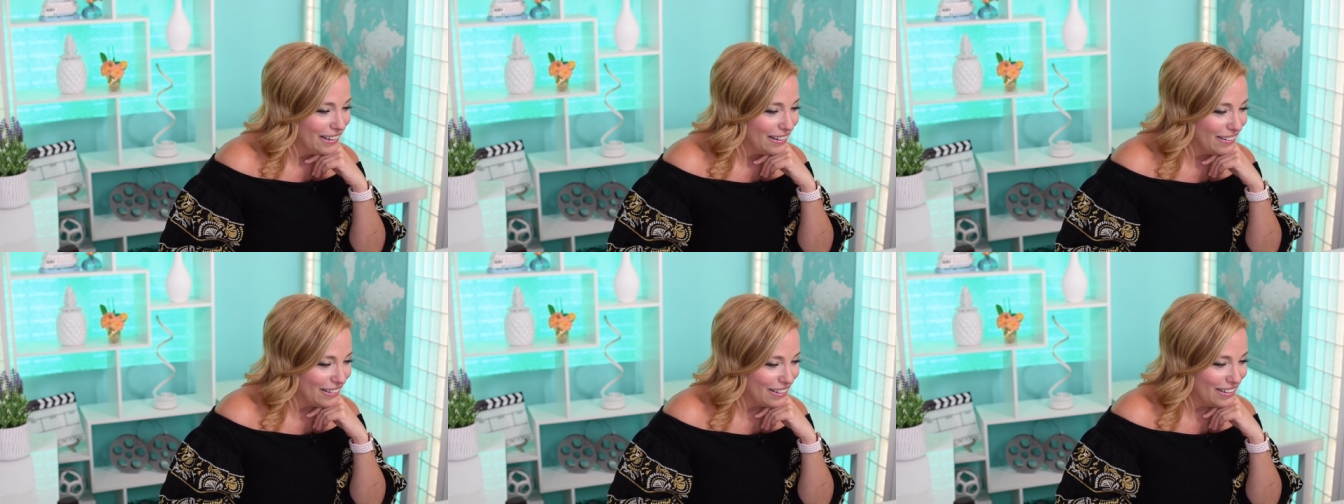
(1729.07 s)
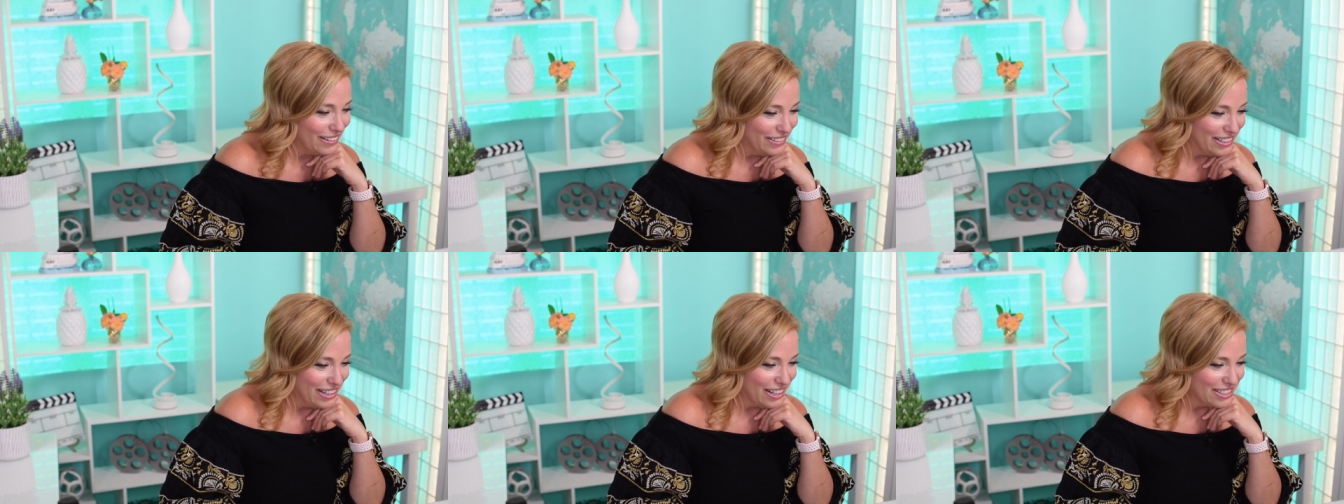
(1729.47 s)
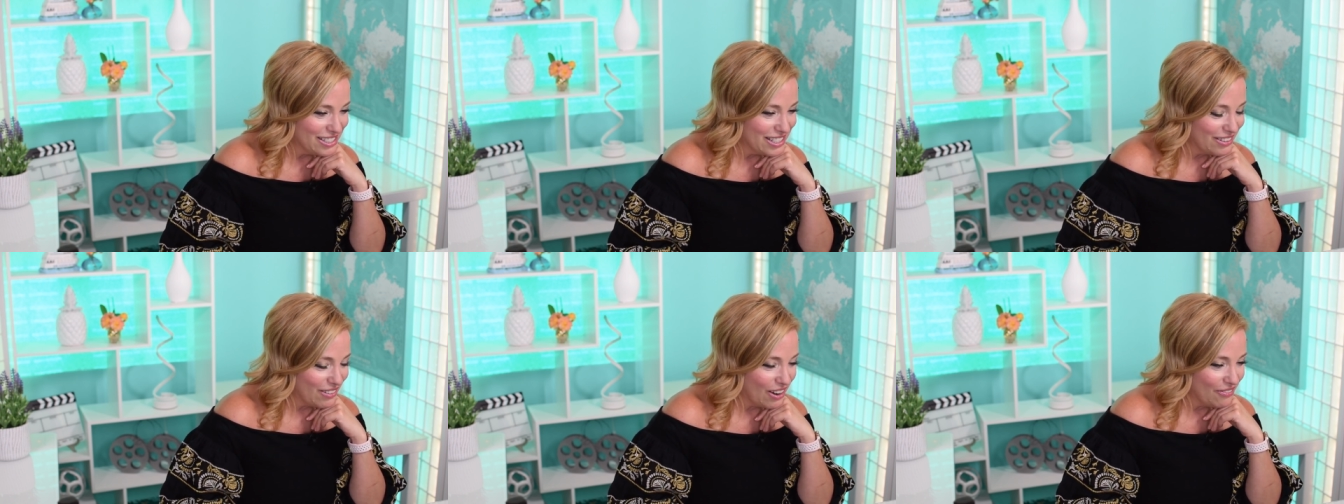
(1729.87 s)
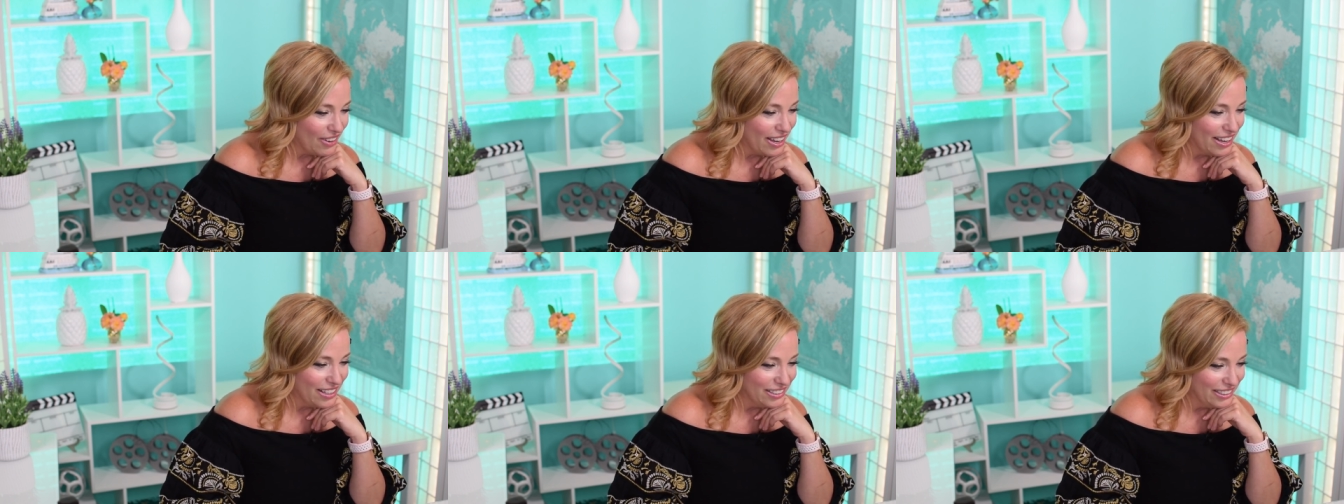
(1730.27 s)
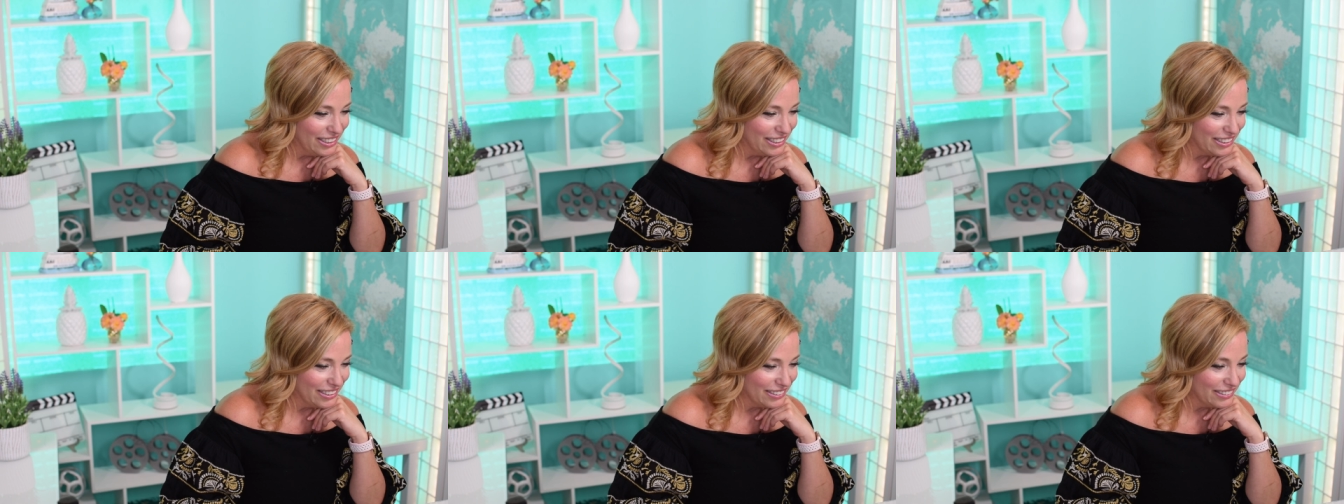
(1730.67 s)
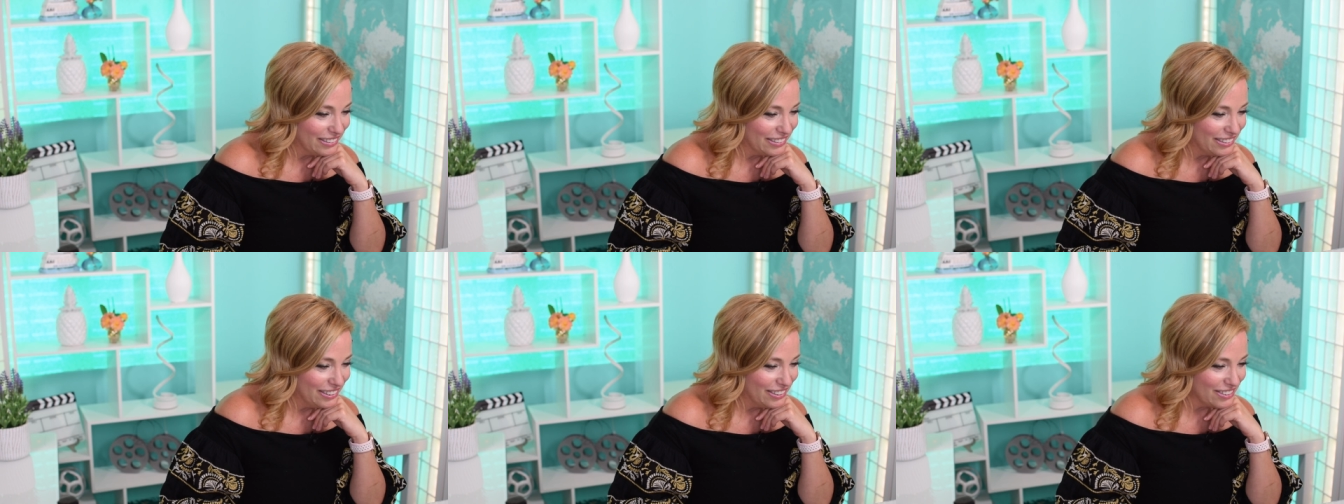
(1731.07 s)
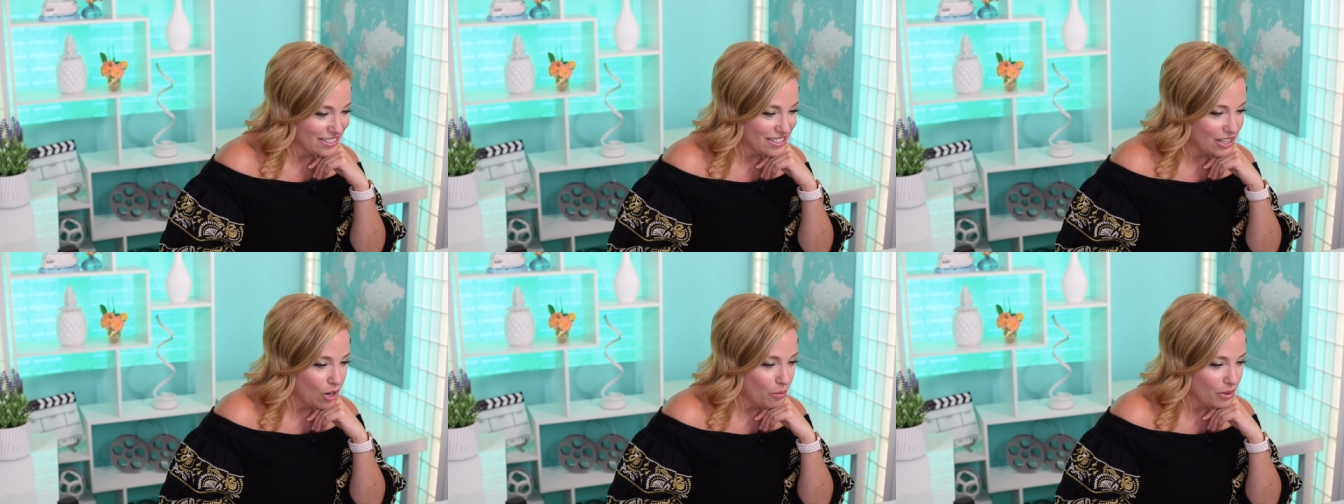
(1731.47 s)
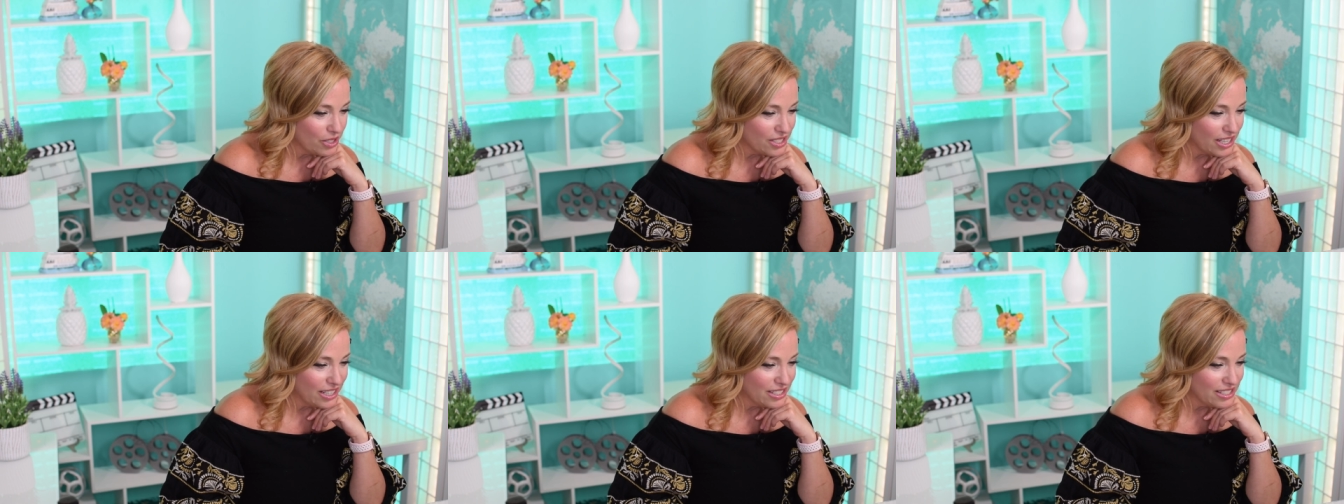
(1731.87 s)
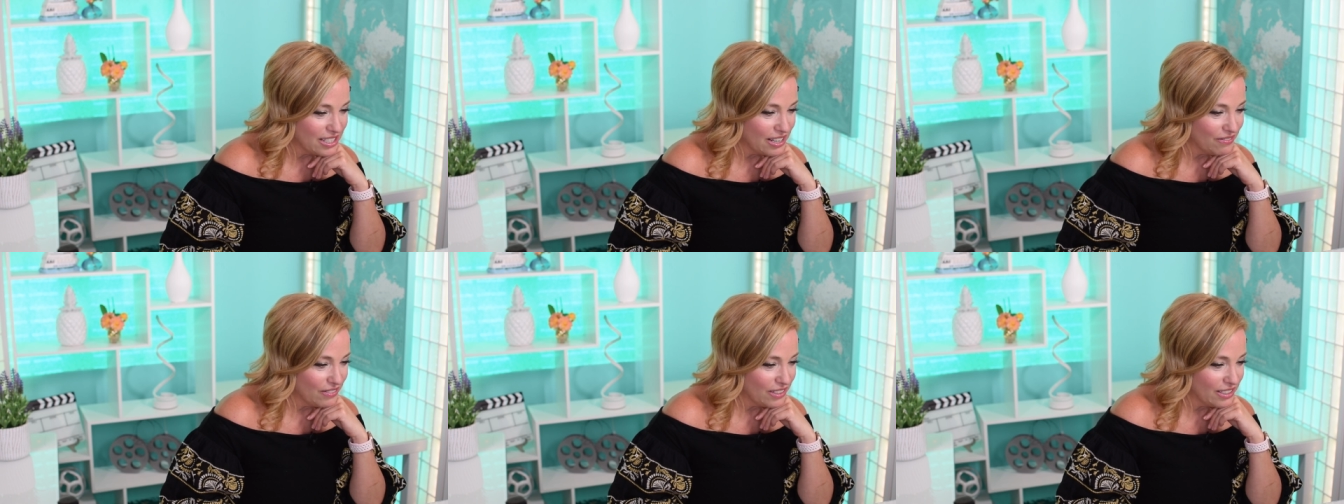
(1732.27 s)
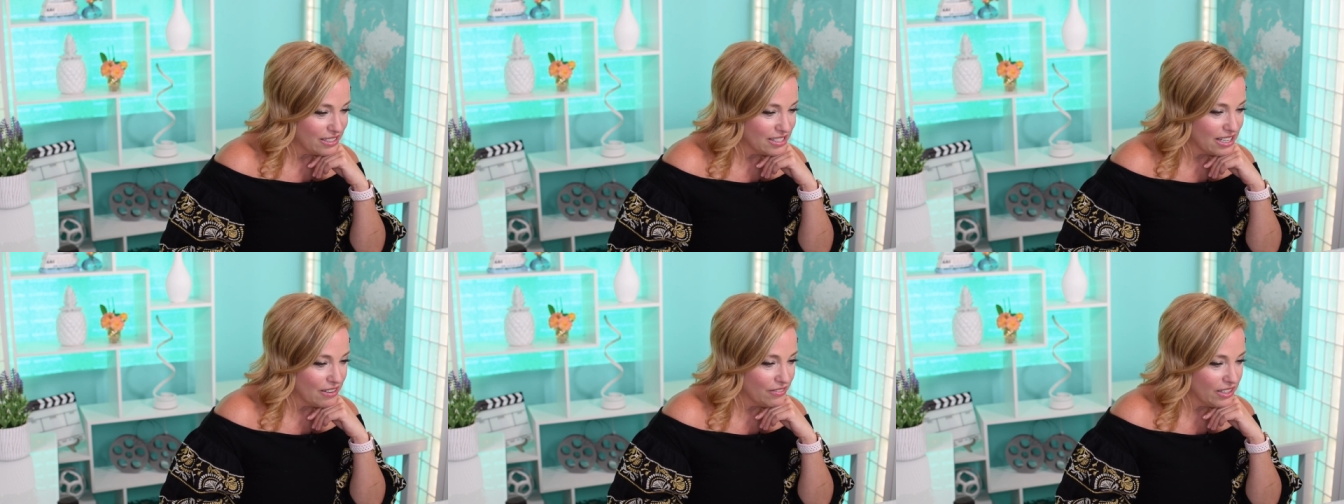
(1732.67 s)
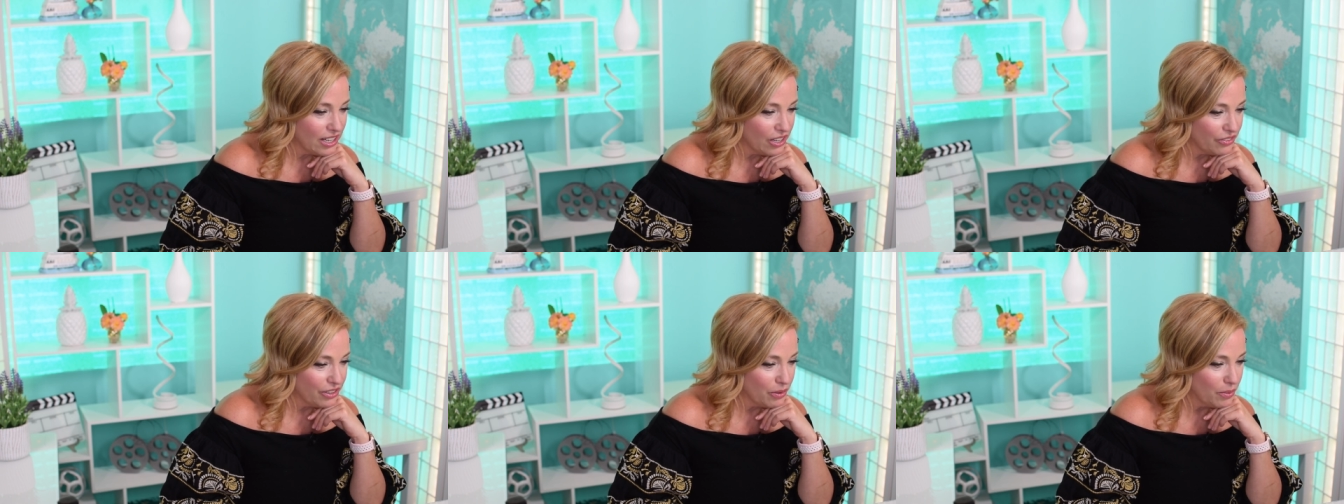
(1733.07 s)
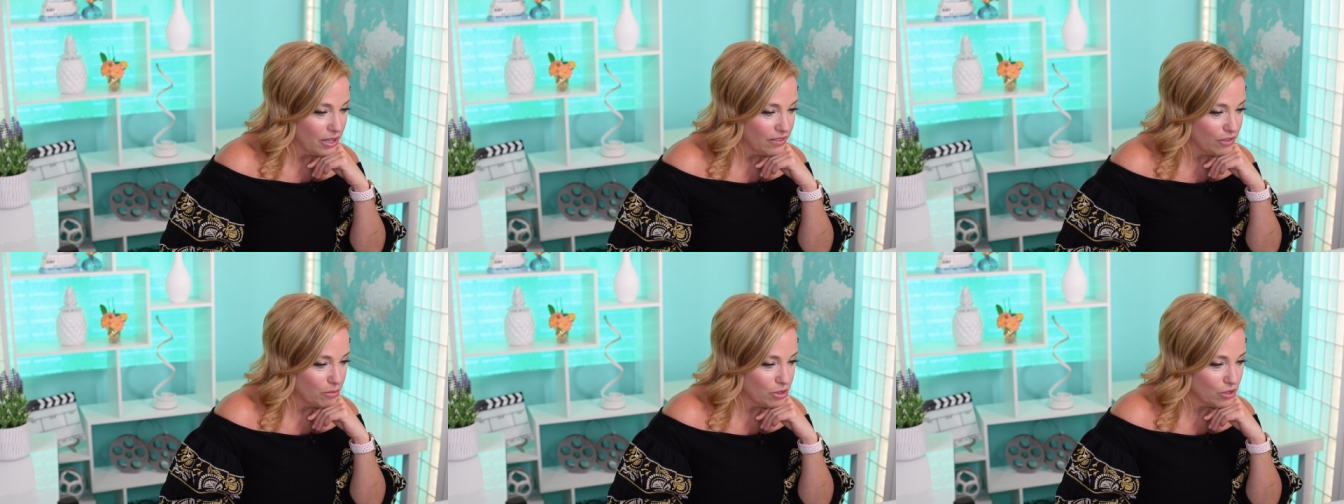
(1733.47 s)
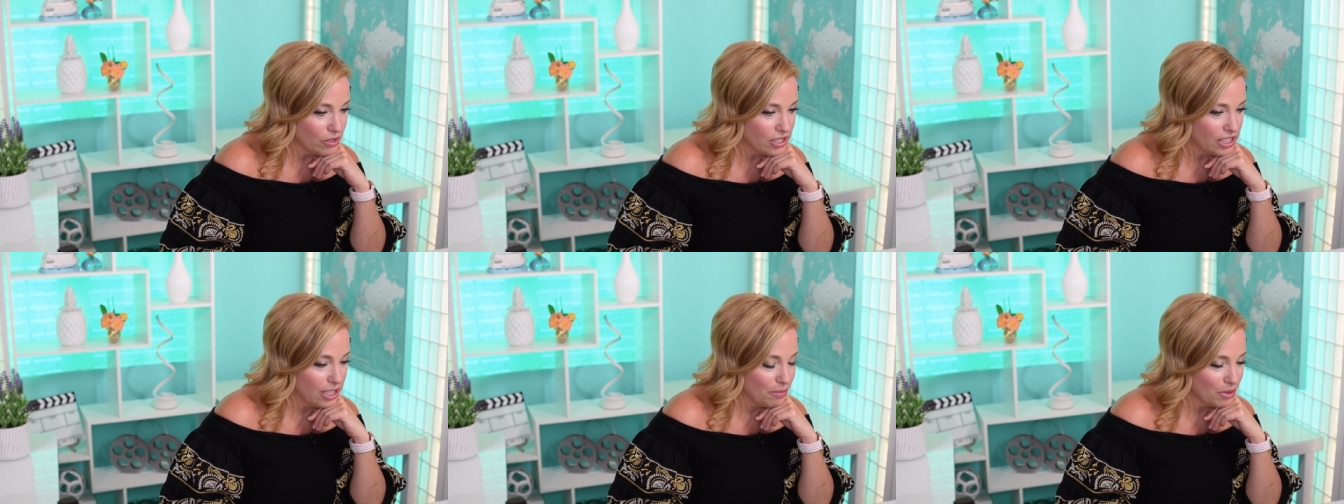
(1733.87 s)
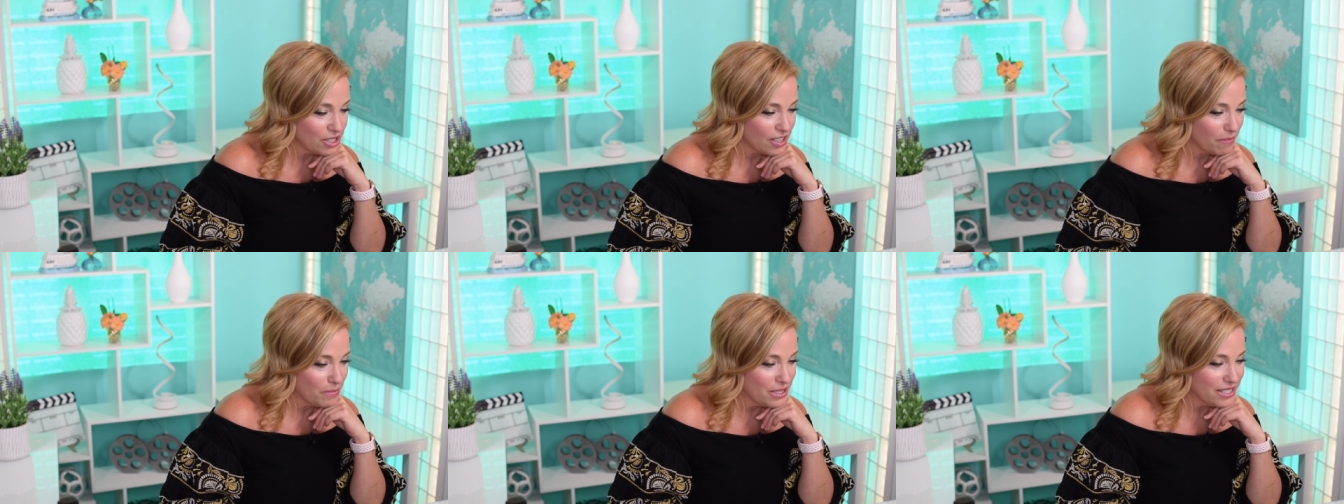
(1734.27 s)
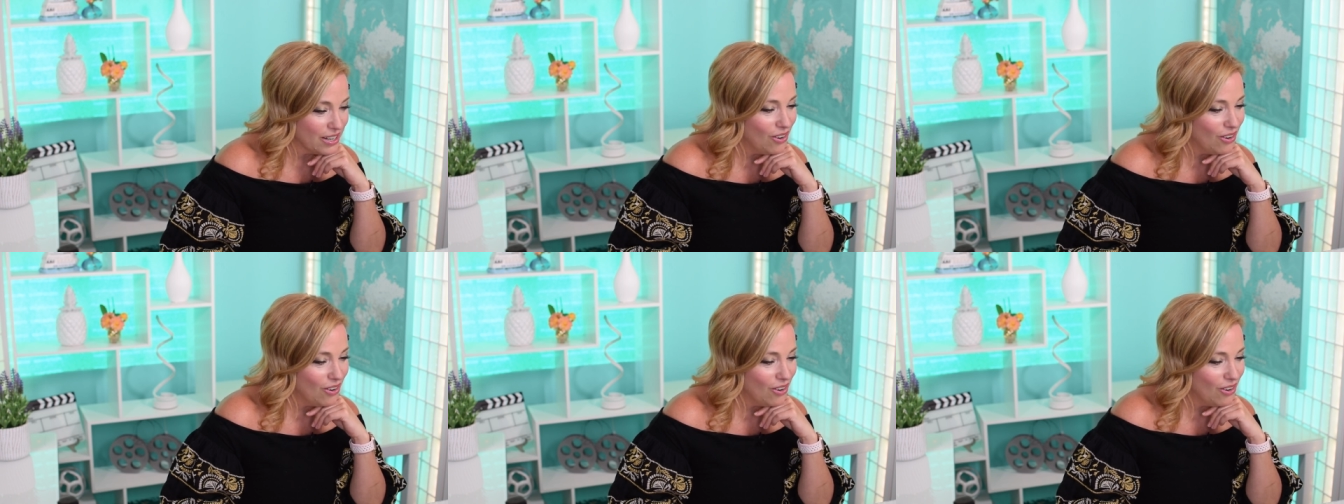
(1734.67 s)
Uh, Nancy Raphaelian, you're, hope you're staying safe and, safe and healthy. What have you been doing to keep yourself busy?